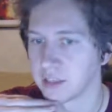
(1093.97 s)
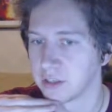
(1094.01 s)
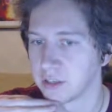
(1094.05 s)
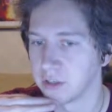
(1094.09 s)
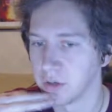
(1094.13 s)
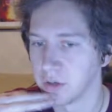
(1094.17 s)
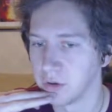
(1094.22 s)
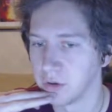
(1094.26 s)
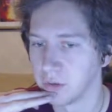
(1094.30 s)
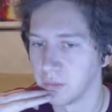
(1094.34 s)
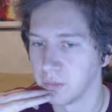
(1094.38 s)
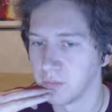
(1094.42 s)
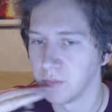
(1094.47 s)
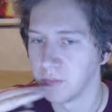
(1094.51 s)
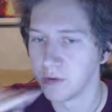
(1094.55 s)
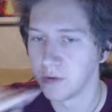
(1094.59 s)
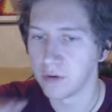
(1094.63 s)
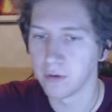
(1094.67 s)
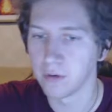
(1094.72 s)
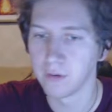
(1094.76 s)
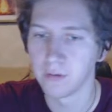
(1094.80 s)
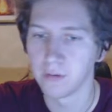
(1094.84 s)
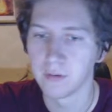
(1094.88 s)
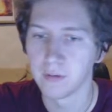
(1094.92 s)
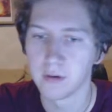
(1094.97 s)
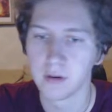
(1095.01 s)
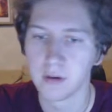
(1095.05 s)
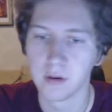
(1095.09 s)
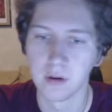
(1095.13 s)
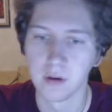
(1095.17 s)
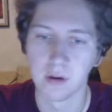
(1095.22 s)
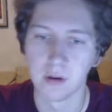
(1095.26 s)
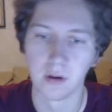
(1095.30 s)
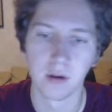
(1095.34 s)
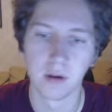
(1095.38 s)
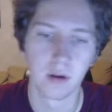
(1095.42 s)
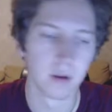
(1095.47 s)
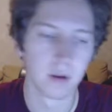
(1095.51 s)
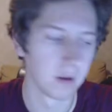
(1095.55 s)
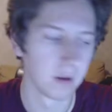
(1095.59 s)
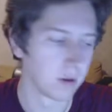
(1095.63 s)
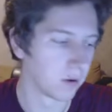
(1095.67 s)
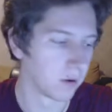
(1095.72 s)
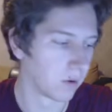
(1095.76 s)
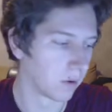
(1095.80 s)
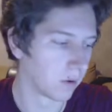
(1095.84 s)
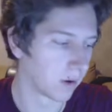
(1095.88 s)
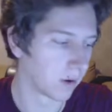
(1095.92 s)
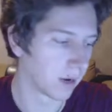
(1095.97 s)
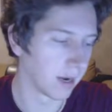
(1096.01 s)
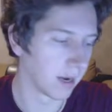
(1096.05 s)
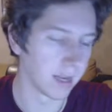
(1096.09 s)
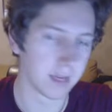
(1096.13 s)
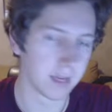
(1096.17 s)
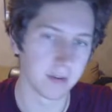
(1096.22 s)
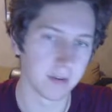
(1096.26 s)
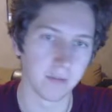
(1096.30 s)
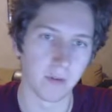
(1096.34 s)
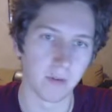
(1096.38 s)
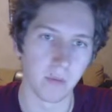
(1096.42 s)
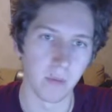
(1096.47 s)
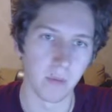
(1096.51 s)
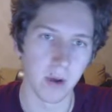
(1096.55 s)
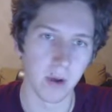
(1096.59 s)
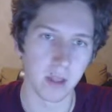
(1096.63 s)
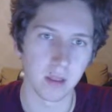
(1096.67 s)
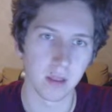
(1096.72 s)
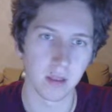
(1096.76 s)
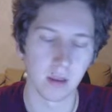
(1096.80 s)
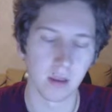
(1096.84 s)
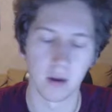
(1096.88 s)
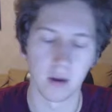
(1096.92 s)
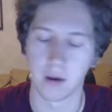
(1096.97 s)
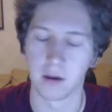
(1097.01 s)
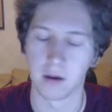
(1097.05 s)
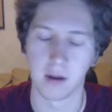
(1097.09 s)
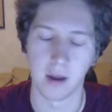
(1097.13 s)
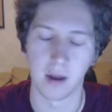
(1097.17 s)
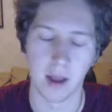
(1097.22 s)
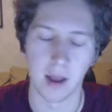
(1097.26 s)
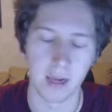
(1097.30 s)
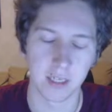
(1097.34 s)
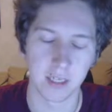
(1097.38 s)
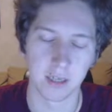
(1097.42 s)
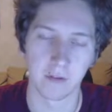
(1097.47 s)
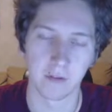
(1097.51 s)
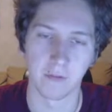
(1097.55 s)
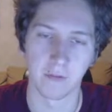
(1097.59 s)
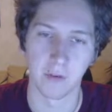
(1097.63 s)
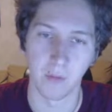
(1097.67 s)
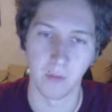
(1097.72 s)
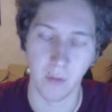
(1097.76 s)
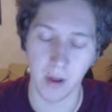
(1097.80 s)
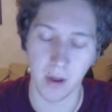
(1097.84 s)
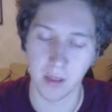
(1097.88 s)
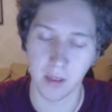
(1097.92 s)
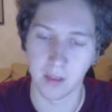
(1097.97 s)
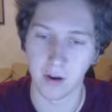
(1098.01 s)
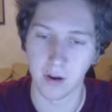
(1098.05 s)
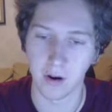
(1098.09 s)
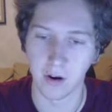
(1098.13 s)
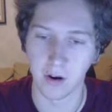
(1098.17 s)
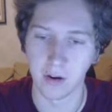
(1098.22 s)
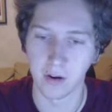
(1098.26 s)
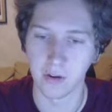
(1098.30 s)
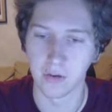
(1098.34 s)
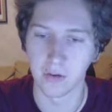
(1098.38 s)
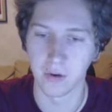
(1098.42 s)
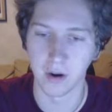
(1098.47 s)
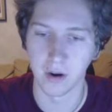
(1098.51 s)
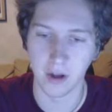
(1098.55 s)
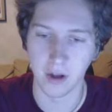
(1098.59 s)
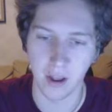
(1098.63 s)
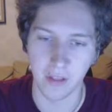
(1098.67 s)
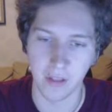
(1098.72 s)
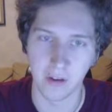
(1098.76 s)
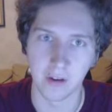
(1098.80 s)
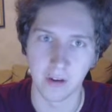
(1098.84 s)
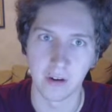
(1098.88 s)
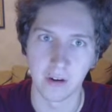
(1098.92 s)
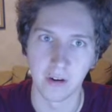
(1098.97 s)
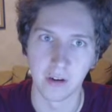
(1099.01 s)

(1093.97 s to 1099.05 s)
you move clicks from one action from one turn to another.